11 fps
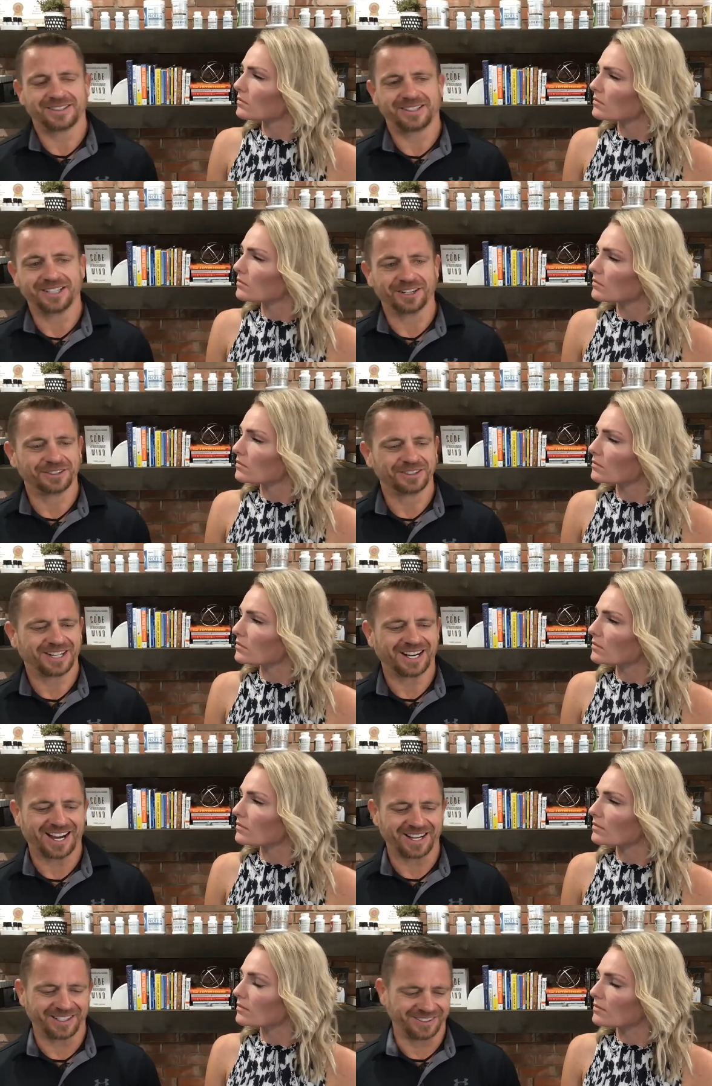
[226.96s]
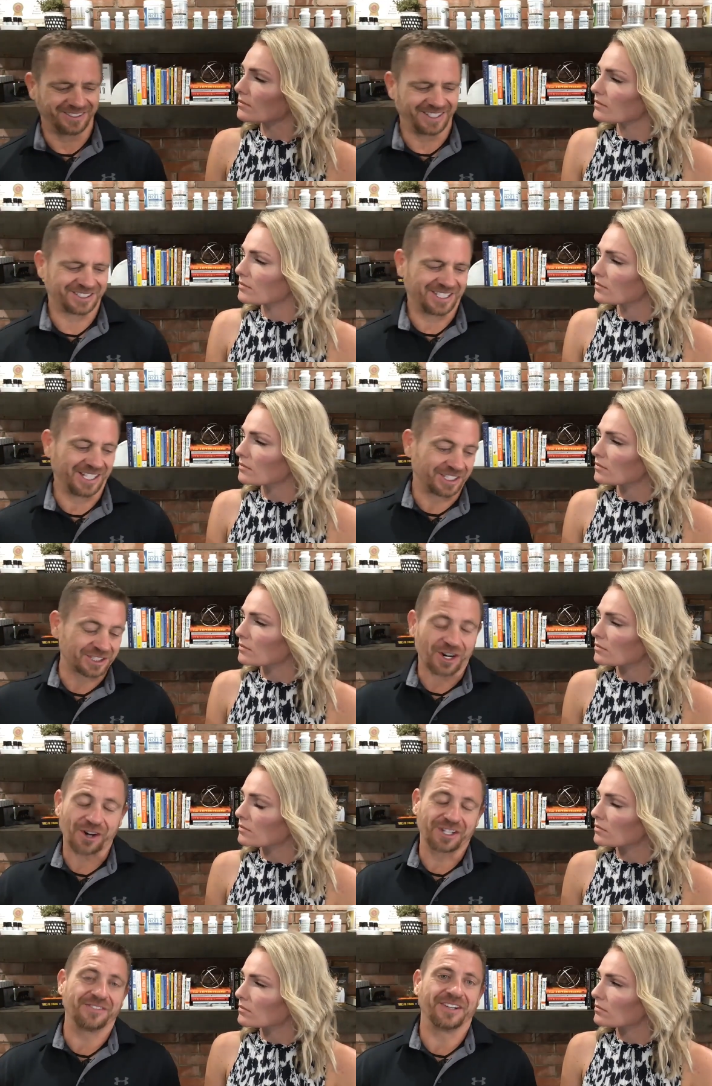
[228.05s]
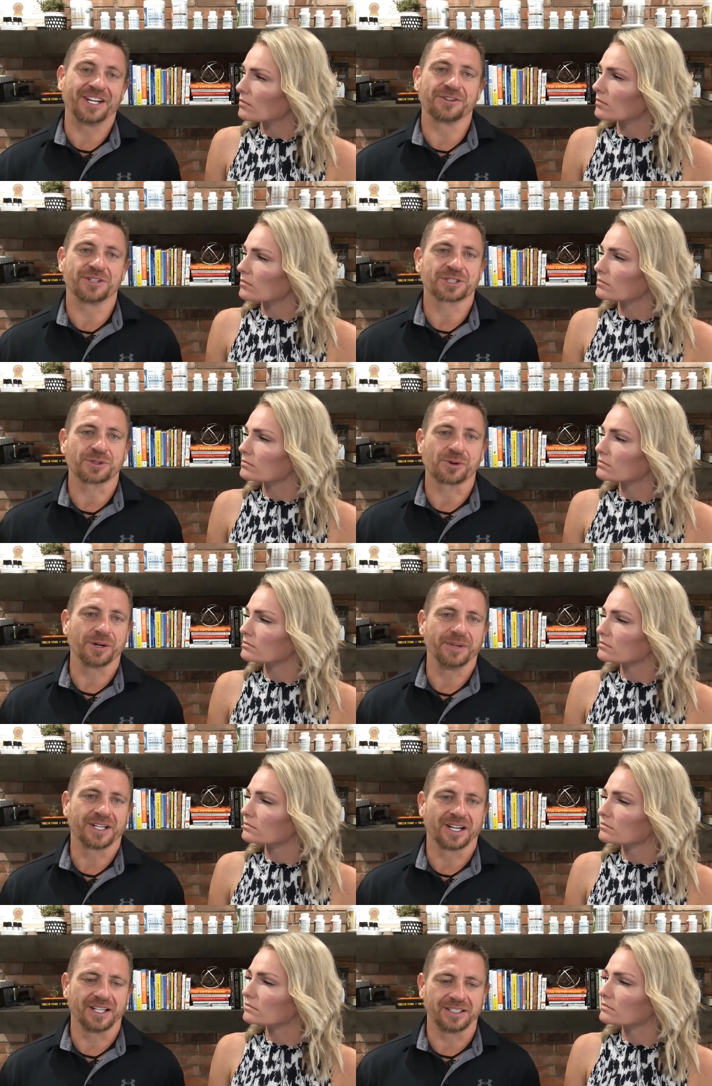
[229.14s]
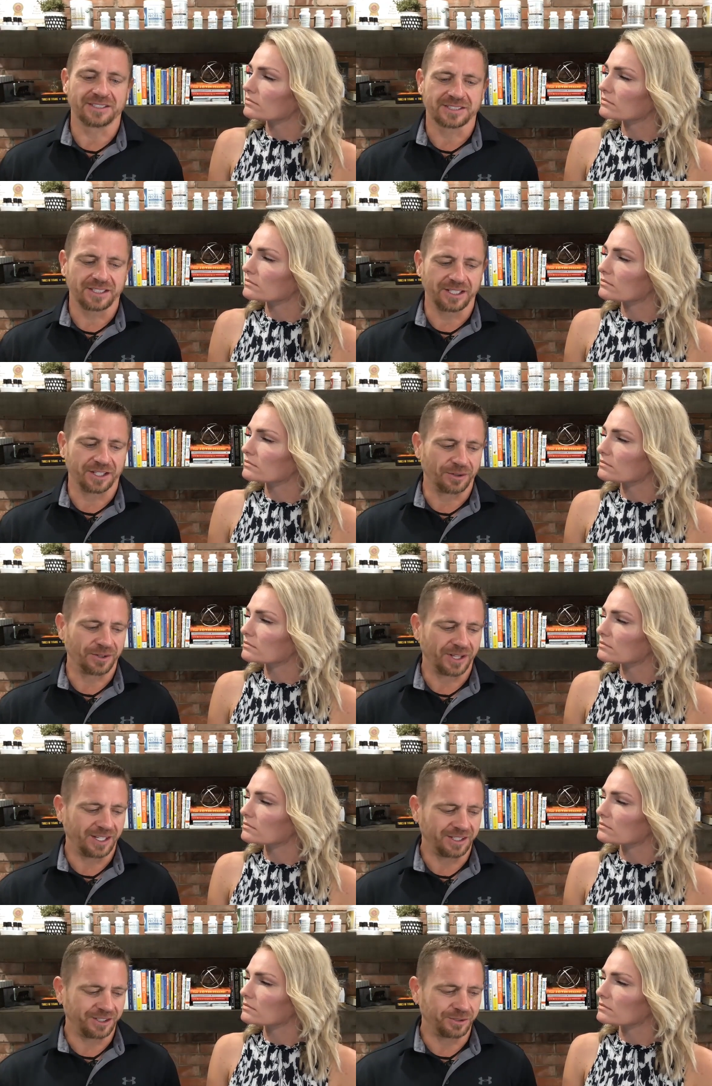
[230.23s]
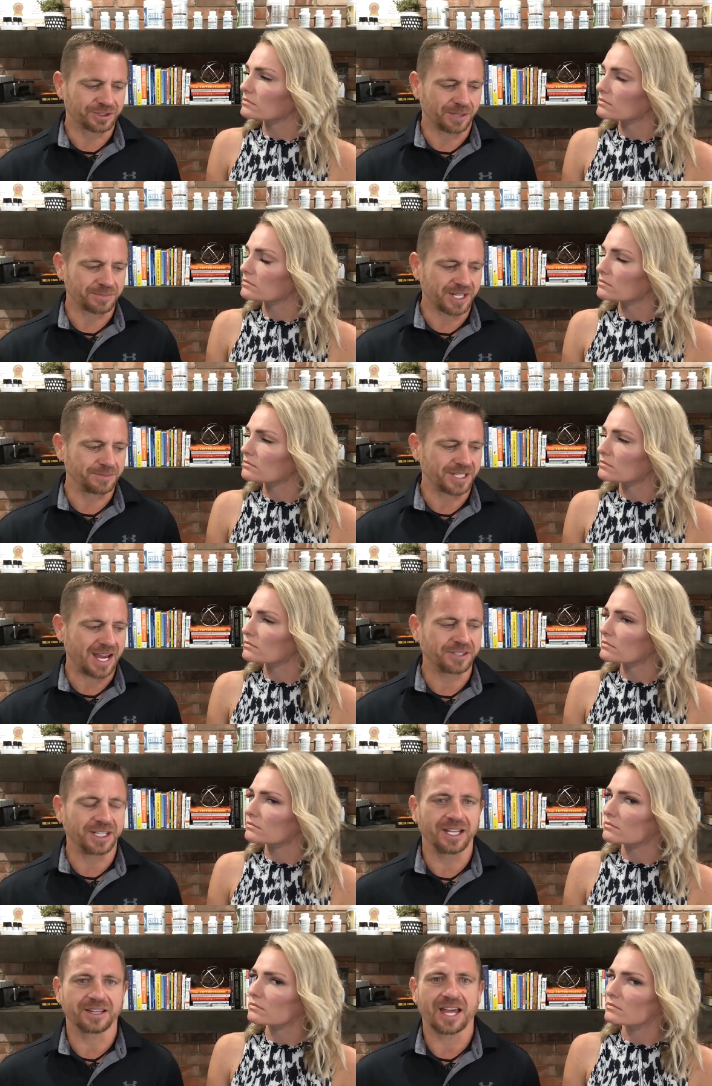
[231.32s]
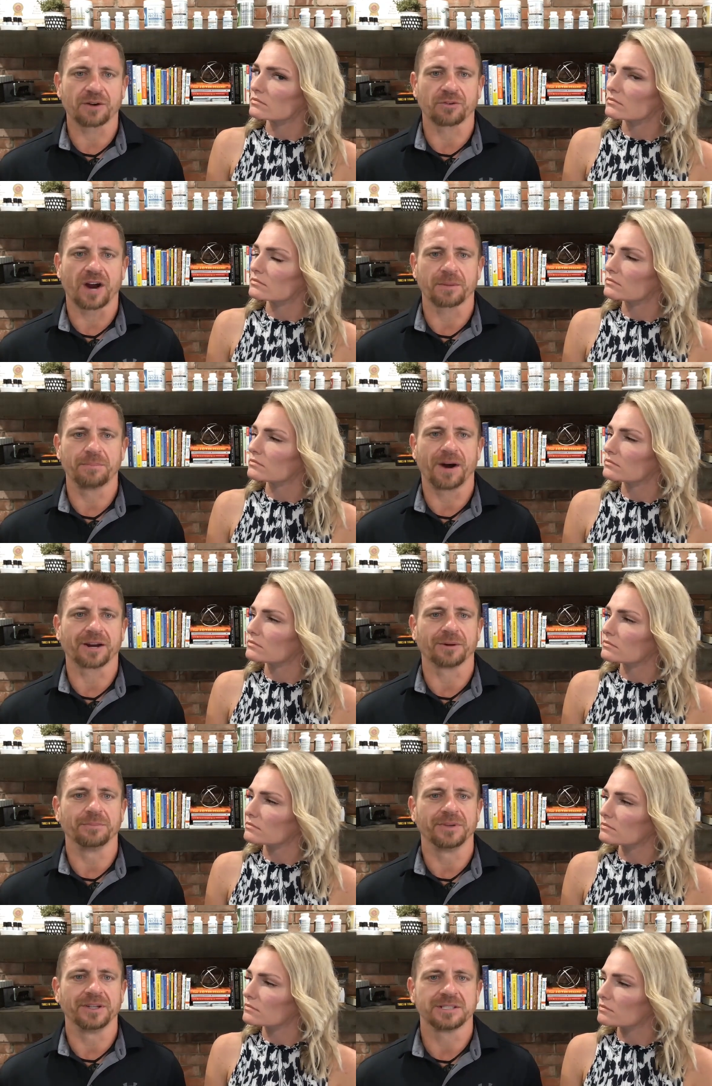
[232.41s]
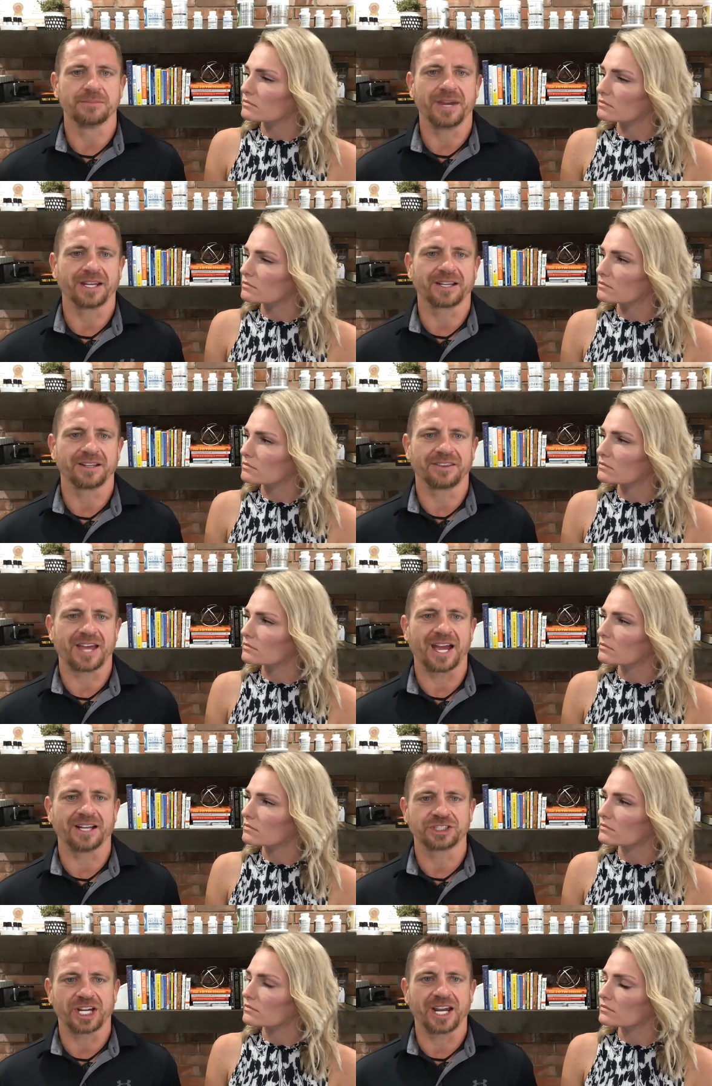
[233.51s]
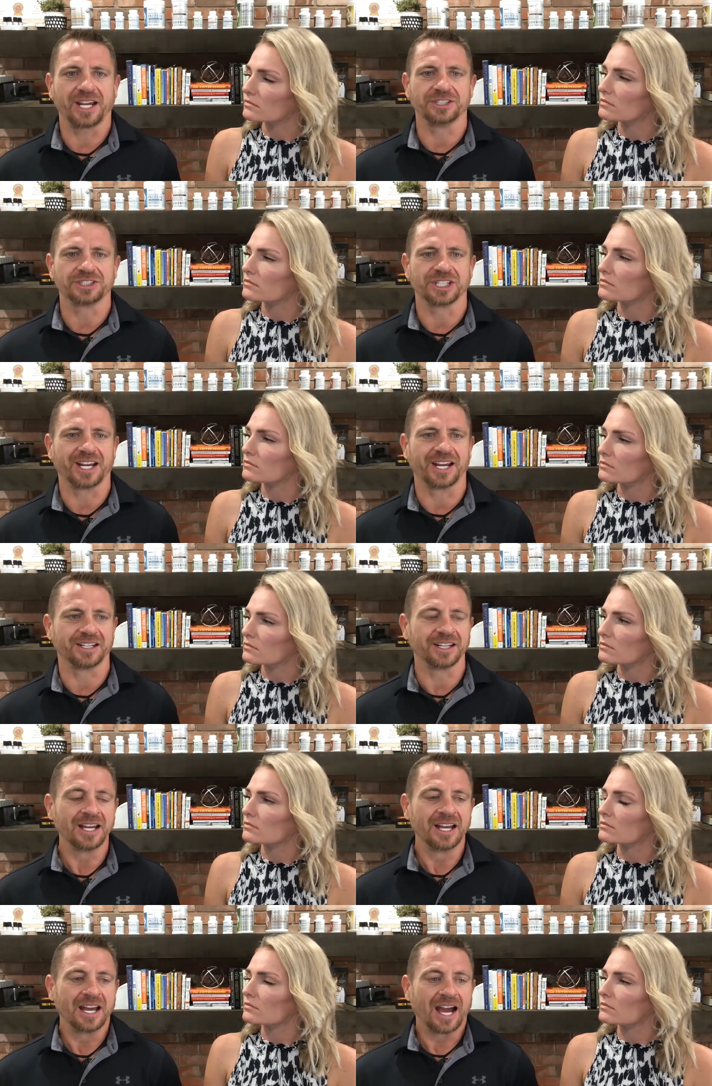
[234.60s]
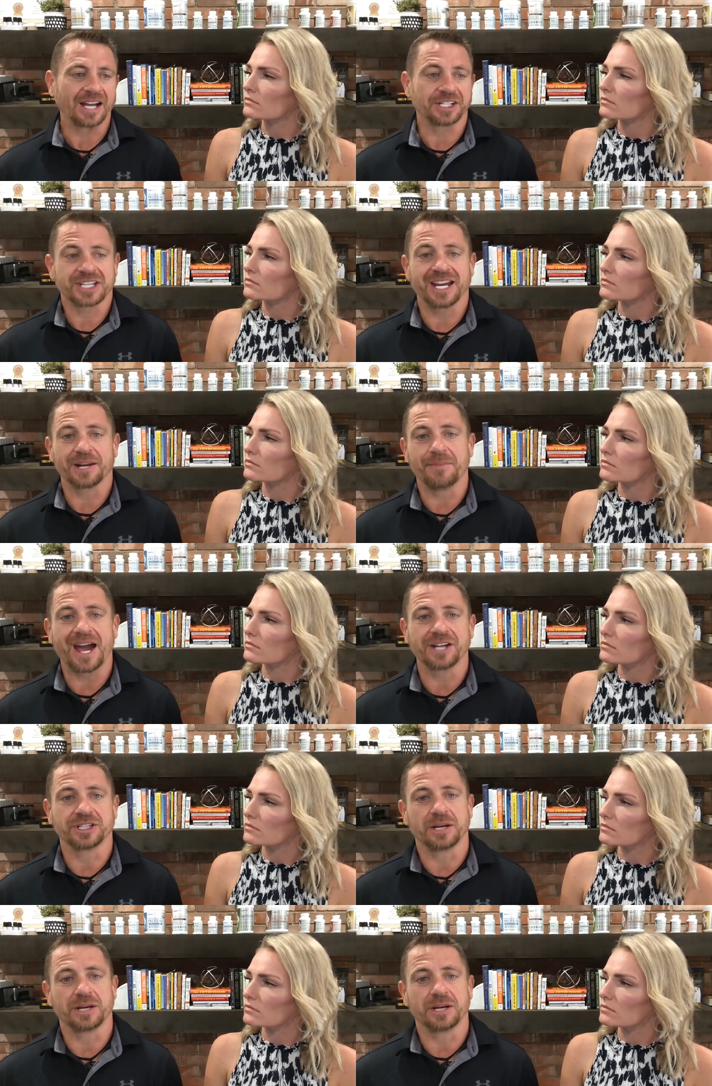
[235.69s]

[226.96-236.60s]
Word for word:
Speaker 1: you know, I, I, it's it's just hard to even hear the story because you know it, you sometimes have to hit that rock bottom to make that change, and I just can't imagine.